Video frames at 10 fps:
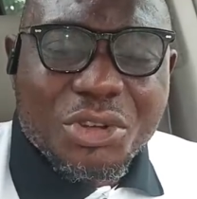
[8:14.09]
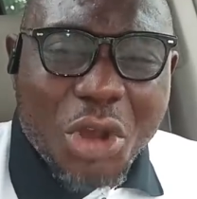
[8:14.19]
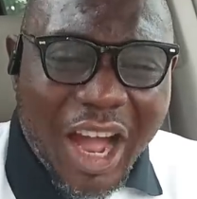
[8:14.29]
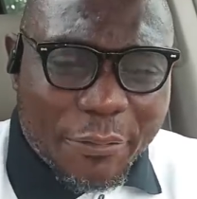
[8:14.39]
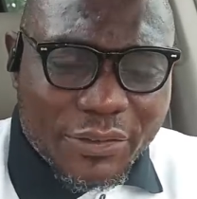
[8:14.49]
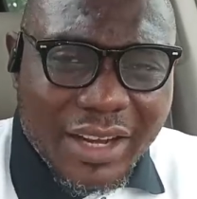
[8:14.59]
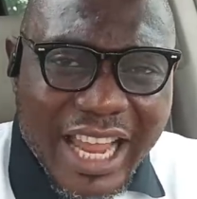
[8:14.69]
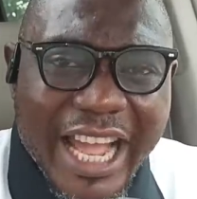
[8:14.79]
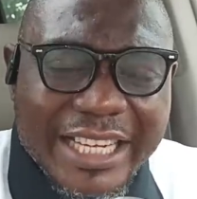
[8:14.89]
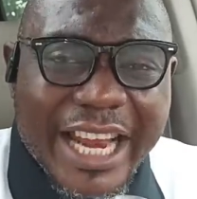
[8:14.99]
you have
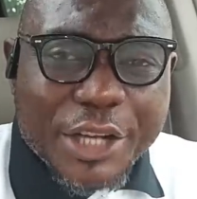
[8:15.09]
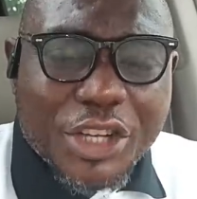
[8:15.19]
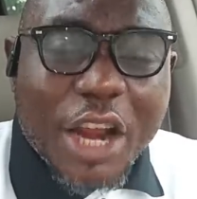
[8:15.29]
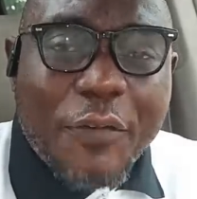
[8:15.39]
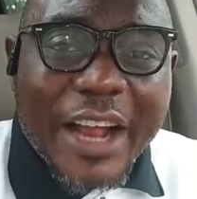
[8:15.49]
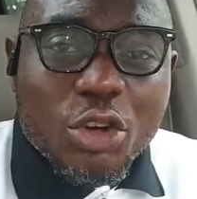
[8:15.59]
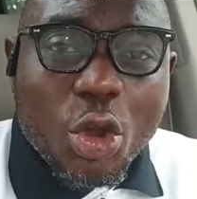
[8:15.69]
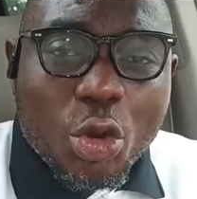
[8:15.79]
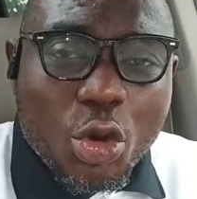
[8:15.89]
laid Nigeria, in fact,